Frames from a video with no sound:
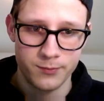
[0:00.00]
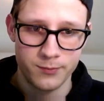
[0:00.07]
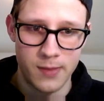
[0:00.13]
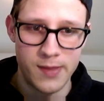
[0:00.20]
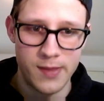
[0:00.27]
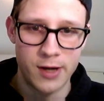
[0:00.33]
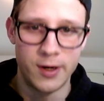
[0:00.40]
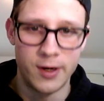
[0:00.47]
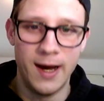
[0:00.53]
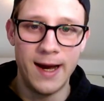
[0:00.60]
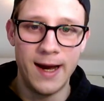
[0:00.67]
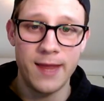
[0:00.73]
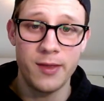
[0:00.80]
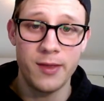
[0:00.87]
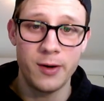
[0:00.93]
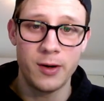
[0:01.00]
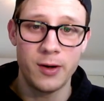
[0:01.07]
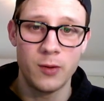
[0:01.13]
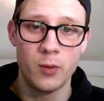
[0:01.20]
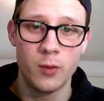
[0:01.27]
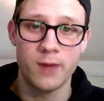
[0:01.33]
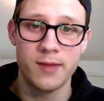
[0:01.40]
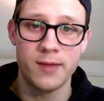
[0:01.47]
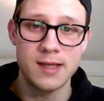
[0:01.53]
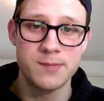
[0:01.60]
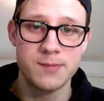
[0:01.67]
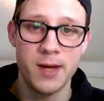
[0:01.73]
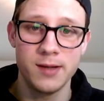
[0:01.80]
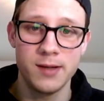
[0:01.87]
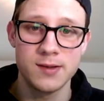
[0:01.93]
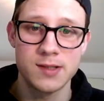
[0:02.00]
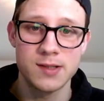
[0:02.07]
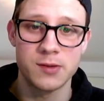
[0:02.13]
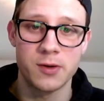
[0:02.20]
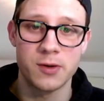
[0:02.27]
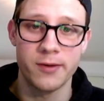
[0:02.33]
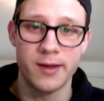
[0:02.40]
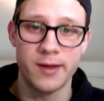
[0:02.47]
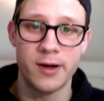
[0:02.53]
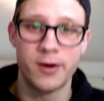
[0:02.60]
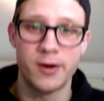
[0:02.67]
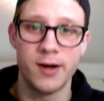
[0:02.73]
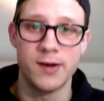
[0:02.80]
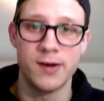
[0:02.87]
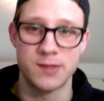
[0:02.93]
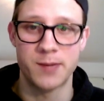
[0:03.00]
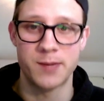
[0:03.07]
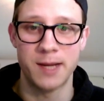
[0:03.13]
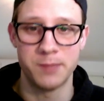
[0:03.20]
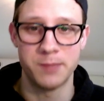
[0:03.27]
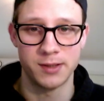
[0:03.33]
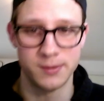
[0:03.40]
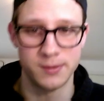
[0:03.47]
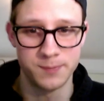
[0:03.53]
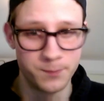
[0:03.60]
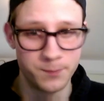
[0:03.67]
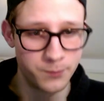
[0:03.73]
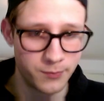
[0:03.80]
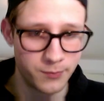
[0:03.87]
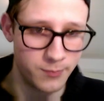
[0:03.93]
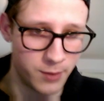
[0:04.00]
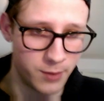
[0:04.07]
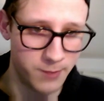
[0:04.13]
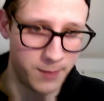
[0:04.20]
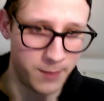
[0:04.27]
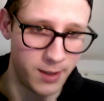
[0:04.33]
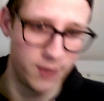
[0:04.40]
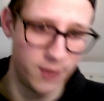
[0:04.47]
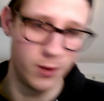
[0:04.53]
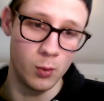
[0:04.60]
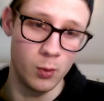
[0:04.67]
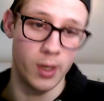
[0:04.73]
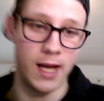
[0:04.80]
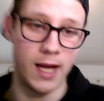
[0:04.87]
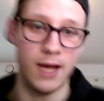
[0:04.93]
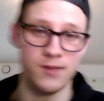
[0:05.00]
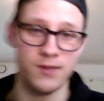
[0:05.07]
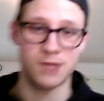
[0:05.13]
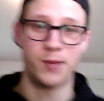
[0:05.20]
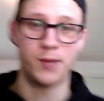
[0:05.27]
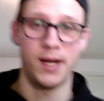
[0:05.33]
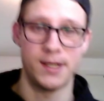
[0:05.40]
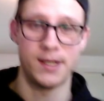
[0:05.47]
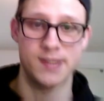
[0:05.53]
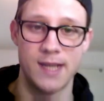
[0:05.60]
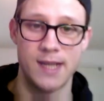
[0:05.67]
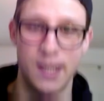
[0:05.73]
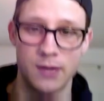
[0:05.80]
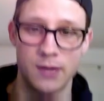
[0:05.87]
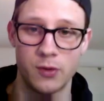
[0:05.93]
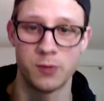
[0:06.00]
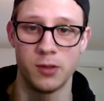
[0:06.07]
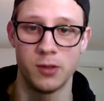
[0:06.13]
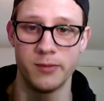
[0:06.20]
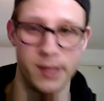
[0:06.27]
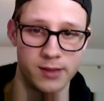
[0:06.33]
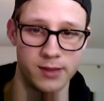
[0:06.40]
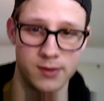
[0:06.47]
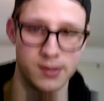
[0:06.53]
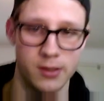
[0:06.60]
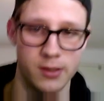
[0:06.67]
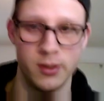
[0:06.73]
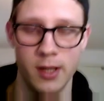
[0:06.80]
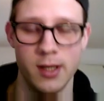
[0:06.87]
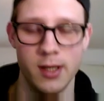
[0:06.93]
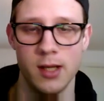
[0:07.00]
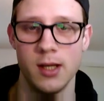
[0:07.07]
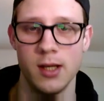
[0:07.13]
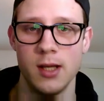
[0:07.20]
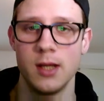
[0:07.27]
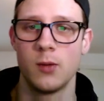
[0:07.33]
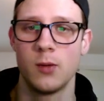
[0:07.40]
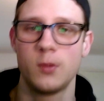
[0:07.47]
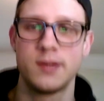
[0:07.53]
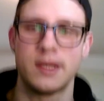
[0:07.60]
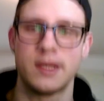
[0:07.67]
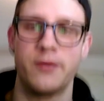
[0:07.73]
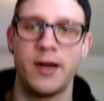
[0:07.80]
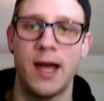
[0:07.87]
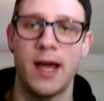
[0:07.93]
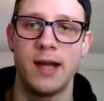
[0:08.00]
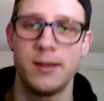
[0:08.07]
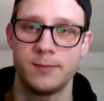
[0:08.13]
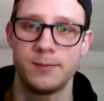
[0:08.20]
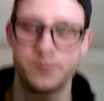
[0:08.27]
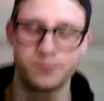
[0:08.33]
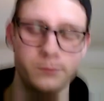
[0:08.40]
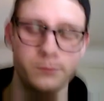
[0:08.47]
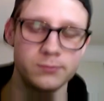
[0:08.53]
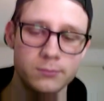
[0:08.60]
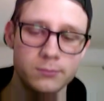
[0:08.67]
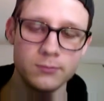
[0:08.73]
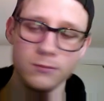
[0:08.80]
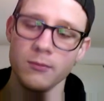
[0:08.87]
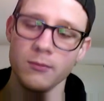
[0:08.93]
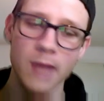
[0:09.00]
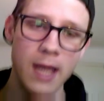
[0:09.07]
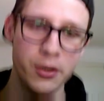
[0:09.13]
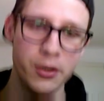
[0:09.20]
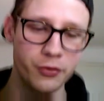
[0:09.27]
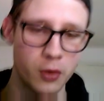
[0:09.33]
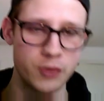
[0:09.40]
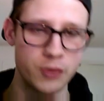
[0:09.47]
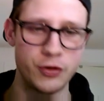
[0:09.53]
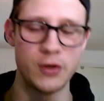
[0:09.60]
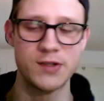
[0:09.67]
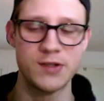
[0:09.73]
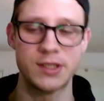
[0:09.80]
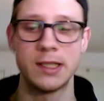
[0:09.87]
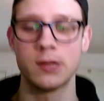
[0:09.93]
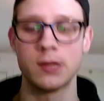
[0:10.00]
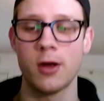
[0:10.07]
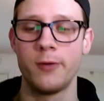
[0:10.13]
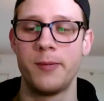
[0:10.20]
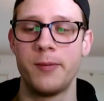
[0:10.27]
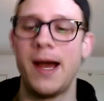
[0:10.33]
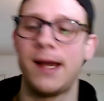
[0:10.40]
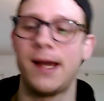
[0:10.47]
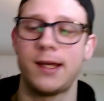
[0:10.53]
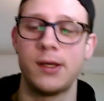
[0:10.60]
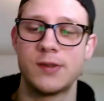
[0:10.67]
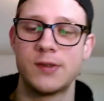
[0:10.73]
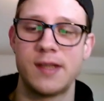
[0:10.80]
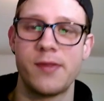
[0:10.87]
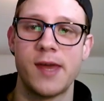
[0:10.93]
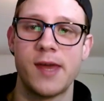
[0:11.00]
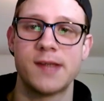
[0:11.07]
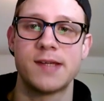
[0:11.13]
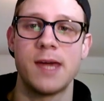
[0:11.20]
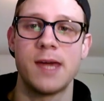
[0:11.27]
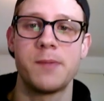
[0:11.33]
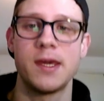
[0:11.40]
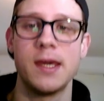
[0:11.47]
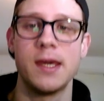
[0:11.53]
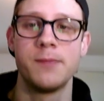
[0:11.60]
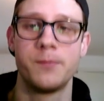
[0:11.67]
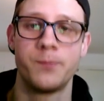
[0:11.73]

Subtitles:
They are either one of these buttons or they are a sprite button, but maybe you want to have a sprite inside a normal button, so we'll see if I add it. And of course you can still go back using the escape key.